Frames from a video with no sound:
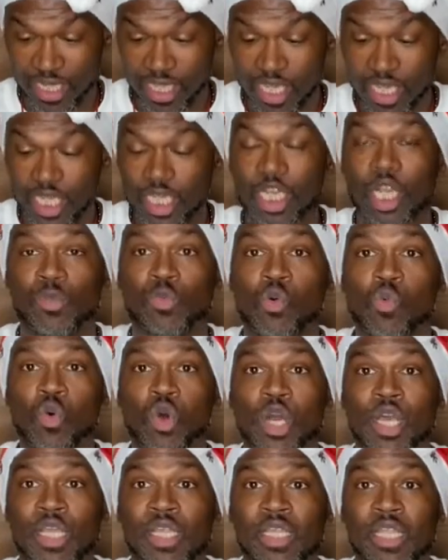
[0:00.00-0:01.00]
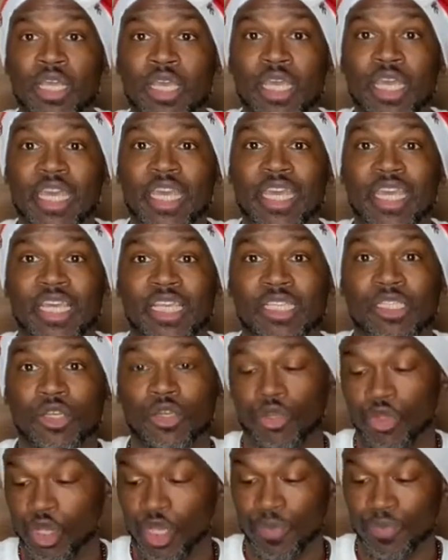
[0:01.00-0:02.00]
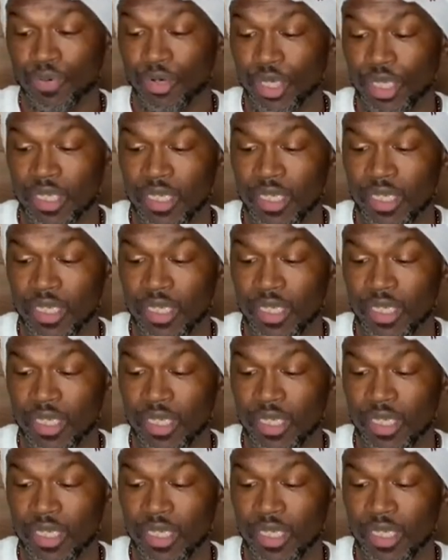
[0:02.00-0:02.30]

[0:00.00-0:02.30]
Number one is you can put